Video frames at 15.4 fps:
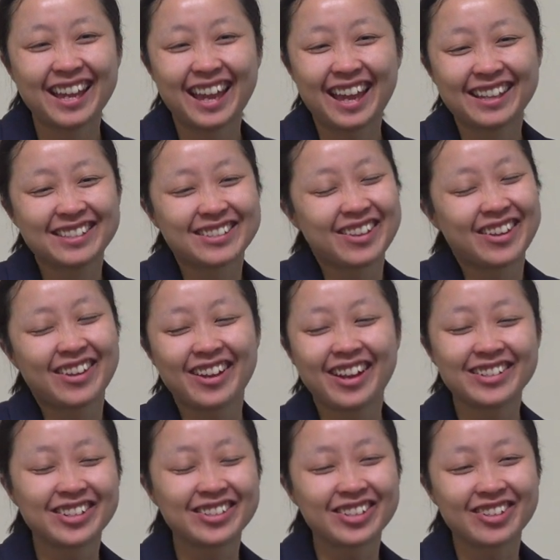And so
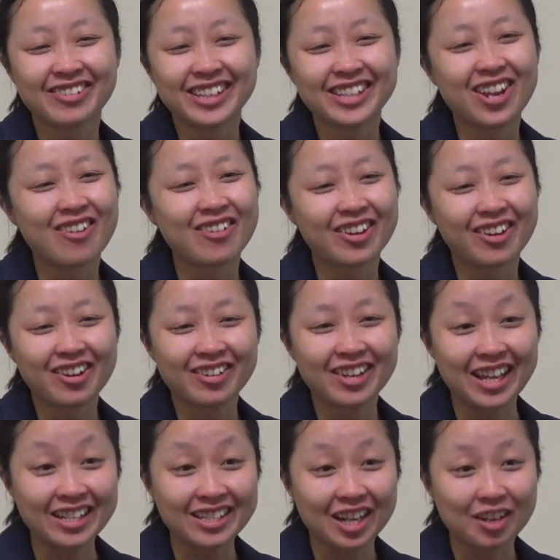I don't really know where I'll
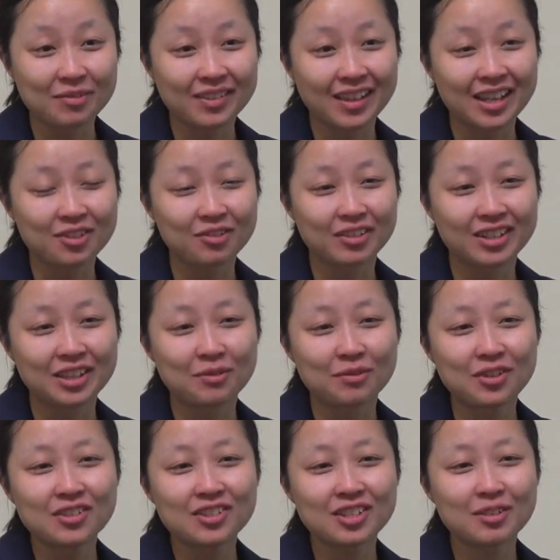end up later on in the
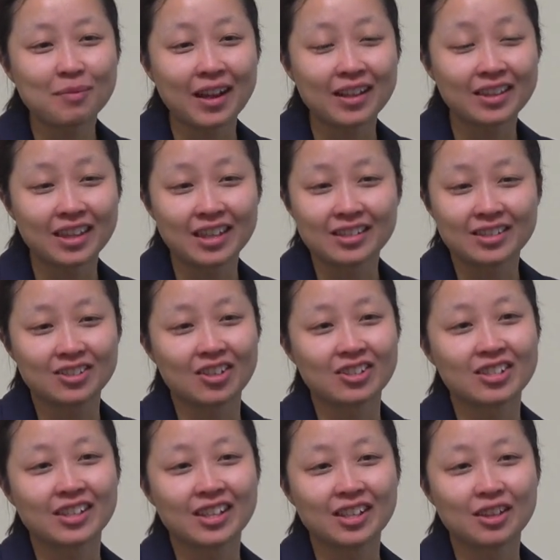future, but there's
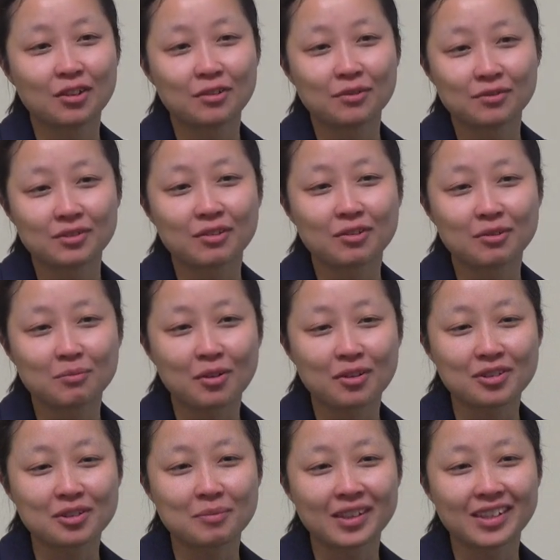certainly a lot of different
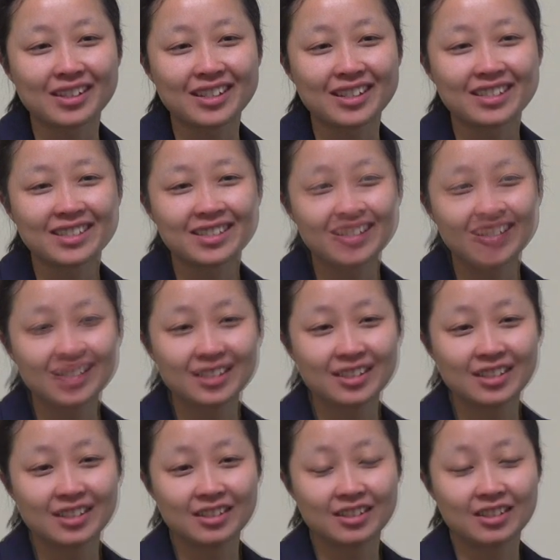possibilities.
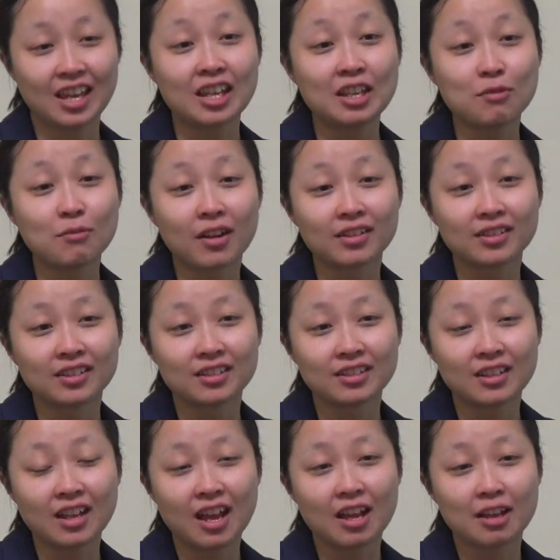Anyone
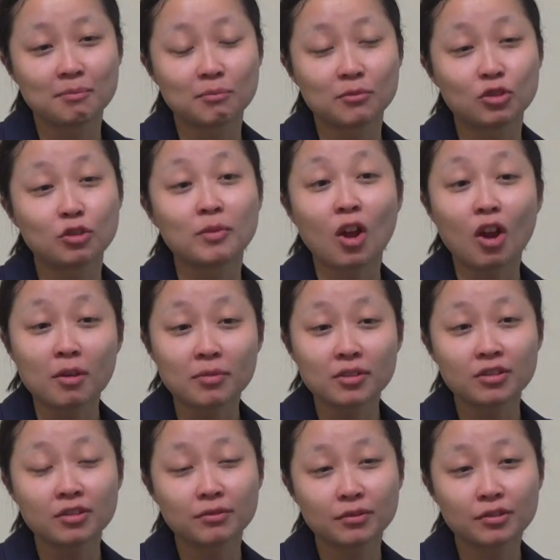should be
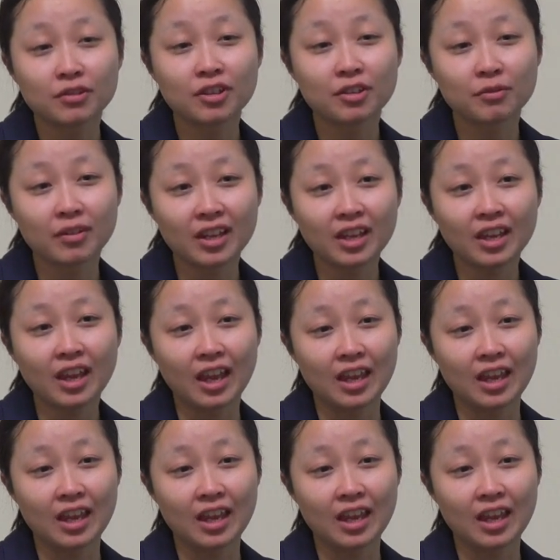open to a rural career.